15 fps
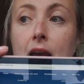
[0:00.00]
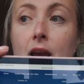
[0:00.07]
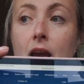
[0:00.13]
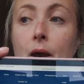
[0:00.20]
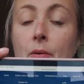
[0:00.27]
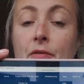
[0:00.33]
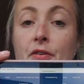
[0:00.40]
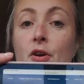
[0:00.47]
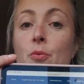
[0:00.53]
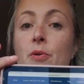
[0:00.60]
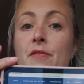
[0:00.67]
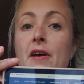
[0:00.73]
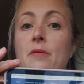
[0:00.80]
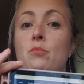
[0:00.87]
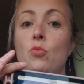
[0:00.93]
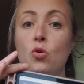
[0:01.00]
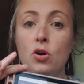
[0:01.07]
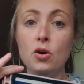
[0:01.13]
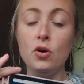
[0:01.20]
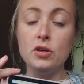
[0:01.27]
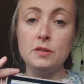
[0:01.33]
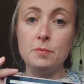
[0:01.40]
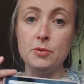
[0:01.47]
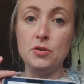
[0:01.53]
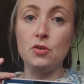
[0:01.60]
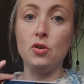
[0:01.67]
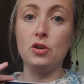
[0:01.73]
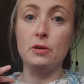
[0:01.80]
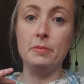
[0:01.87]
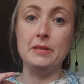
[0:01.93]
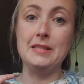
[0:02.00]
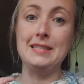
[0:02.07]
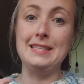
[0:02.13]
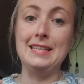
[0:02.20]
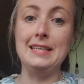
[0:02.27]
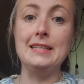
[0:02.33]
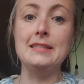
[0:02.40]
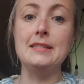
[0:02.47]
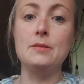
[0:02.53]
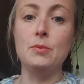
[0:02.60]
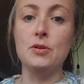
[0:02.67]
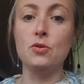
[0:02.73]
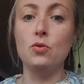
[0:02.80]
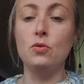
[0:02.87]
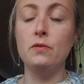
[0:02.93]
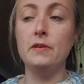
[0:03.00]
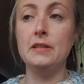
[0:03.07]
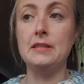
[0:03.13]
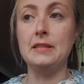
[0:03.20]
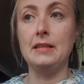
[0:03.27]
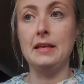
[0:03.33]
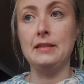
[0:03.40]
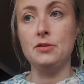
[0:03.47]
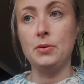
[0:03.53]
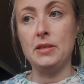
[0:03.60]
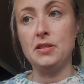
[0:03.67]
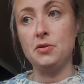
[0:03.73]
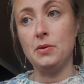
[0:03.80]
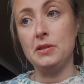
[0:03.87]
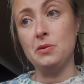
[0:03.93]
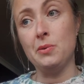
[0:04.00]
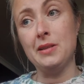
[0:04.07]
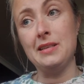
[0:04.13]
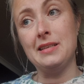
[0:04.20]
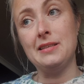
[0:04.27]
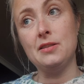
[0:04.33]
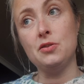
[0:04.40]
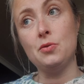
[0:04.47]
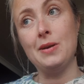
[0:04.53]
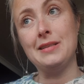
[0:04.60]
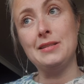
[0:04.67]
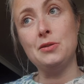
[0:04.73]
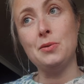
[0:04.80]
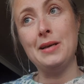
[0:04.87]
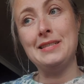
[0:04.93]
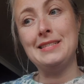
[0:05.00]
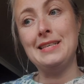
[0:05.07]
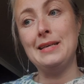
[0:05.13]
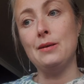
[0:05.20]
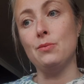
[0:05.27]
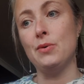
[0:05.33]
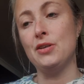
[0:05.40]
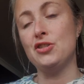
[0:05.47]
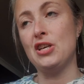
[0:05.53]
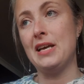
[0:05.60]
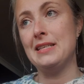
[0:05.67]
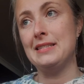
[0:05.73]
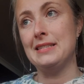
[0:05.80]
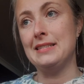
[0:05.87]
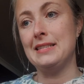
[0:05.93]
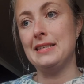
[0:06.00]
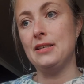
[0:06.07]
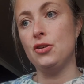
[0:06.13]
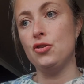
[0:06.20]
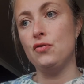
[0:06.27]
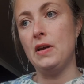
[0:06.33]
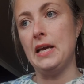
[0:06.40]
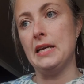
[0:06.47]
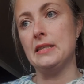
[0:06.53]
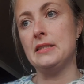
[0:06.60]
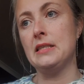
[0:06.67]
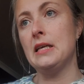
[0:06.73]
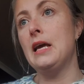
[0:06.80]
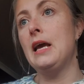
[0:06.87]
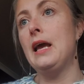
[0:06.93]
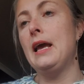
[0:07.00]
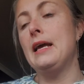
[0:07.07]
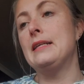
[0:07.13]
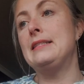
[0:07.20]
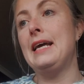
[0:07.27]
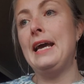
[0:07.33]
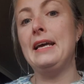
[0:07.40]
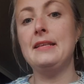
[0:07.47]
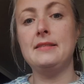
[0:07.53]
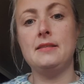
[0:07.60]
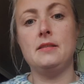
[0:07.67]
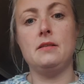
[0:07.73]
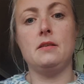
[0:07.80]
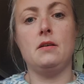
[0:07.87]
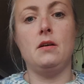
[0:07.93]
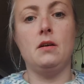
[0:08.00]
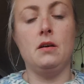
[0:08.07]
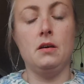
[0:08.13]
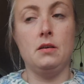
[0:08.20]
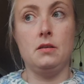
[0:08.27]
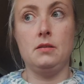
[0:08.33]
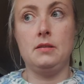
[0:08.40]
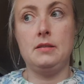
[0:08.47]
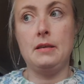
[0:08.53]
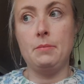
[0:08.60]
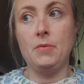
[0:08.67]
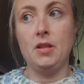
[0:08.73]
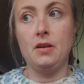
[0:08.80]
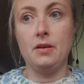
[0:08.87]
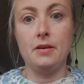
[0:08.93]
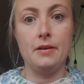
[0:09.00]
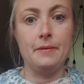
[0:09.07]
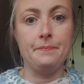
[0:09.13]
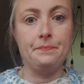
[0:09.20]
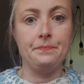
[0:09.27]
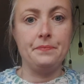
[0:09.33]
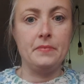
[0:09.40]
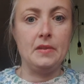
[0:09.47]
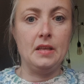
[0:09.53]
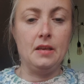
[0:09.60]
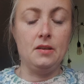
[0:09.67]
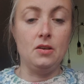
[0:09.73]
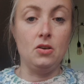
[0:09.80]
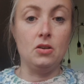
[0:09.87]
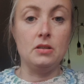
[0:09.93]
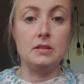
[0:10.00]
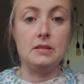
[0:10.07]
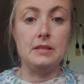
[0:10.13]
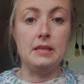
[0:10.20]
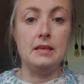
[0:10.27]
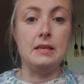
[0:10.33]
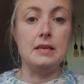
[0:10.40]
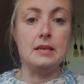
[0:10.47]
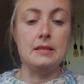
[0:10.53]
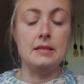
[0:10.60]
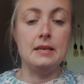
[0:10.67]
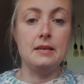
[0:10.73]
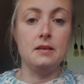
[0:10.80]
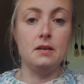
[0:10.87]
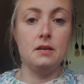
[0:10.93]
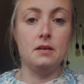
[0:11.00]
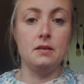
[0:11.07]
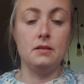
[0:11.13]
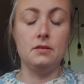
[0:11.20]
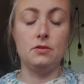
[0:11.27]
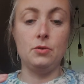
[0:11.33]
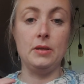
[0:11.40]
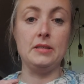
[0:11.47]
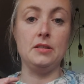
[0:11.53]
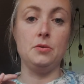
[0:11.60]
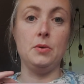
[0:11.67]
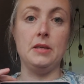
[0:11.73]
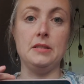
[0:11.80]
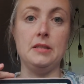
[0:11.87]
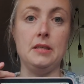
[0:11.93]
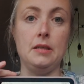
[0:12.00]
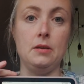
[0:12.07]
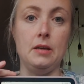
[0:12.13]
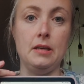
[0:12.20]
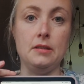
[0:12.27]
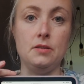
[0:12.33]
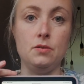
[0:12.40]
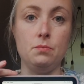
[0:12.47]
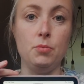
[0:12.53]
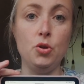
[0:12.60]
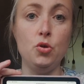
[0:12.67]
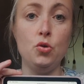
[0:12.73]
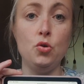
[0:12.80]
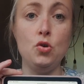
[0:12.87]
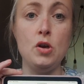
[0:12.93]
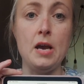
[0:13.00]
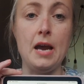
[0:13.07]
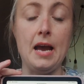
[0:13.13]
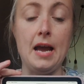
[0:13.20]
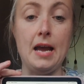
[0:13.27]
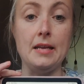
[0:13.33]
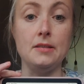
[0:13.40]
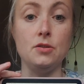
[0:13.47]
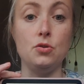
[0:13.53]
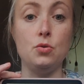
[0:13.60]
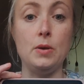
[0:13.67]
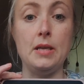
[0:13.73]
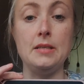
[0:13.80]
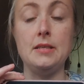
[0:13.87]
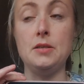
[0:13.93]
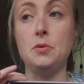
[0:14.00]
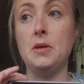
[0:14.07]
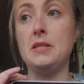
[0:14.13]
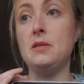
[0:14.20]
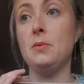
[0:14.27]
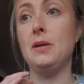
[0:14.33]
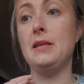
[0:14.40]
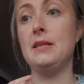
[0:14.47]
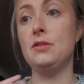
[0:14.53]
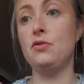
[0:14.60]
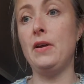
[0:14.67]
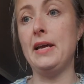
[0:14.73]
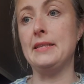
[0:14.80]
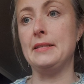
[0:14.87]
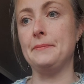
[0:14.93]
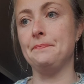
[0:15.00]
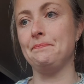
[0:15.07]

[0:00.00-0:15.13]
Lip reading: However, we've had more hospital occupancy days with COVID in 2021 than in 2020, which isn't great. Deaths are similar. You can see there 2020 is blue and 2021 is red.